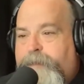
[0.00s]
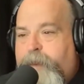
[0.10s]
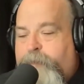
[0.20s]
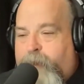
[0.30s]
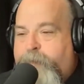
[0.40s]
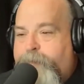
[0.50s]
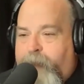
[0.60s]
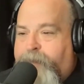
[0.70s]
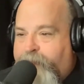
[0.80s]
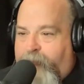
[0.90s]
they probably
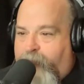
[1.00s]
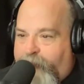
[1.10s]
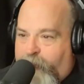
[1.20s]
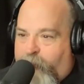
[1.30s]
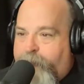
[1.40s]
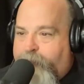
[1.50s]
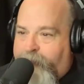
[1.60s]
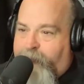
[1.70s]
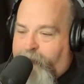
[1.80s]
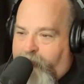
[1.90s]
base that off of 1
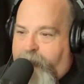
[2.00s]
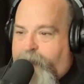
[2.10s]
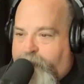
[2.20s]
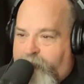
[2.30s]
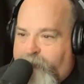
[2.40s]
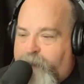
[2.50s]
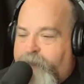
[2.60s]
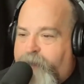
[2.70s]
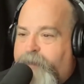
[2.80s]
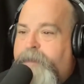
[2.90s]
million and above
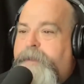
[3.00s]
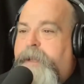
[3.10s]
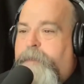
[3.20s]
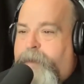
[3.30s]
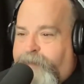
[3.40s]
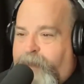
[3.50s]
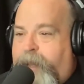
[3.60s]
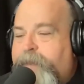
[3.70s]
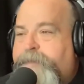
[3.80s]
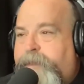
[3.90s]
EBITDA. And when I see
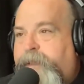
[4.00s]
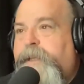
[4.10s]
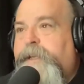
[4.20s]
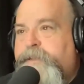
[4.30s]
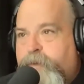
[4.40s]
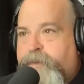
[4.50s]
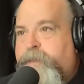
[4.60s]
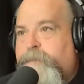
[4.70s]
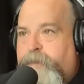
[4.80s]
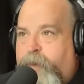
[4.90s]
SDE, it's
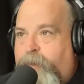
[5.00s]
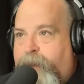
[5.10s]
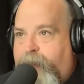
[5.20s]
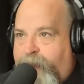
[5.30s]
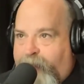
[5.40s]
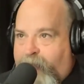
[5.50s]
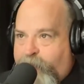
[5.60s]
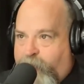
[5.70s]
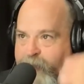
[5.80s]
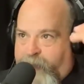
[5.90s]
usually below that. And
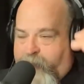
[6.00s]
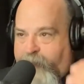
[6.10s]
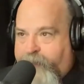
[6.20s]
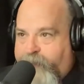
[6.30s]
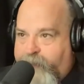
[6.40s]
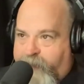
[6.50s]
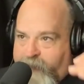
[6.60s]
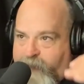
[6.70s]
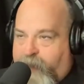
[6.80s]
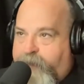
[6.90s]
that's where the
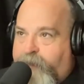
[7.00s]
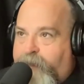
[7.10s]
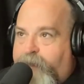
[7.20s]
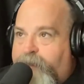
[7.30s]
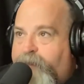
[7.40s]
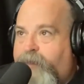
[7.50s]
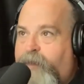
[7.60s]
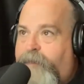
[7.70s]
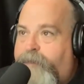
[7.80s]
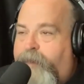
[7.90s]
discretion is
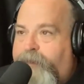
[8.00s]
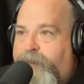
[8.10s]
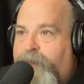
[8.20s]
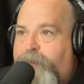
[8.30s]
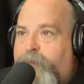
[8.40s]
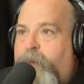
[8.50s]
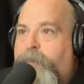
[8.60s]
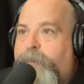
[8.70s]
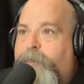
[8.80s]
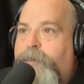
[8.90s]
on like the different
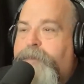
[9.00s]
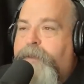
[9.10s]
multiples.